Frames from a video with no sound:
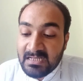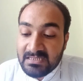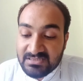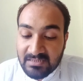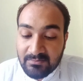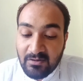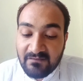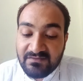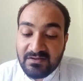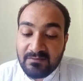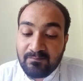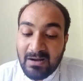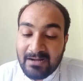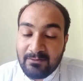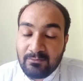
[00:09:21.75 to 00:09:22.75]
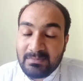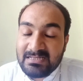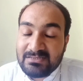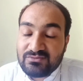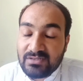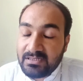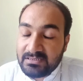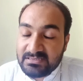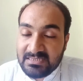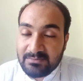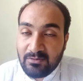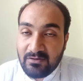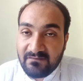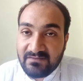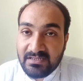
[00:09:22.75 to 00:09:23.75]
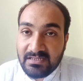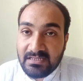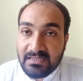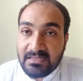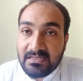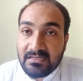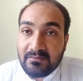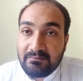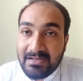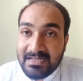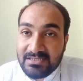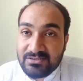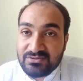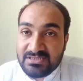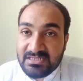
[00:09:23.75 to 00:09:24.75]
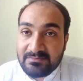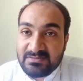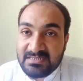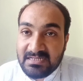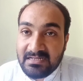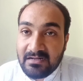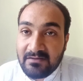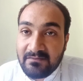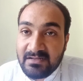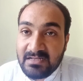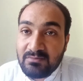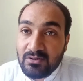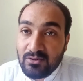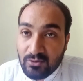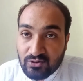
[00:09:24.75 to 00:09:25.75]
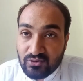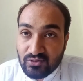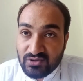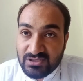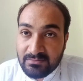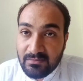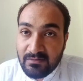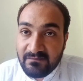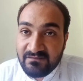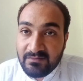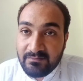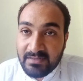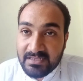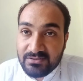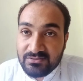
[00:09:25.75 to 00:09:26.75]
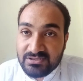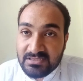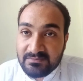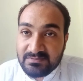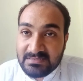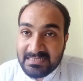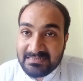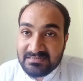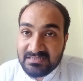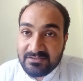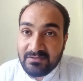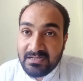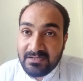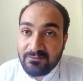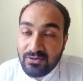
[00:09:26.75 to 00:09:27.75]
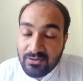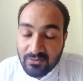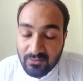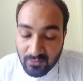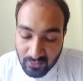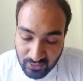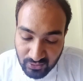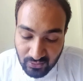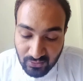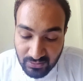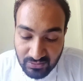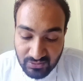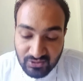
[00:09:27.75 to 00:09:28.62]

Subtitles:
some of the palm leaf, some of the manuscripts are available also, some of the manuscripts are survived also.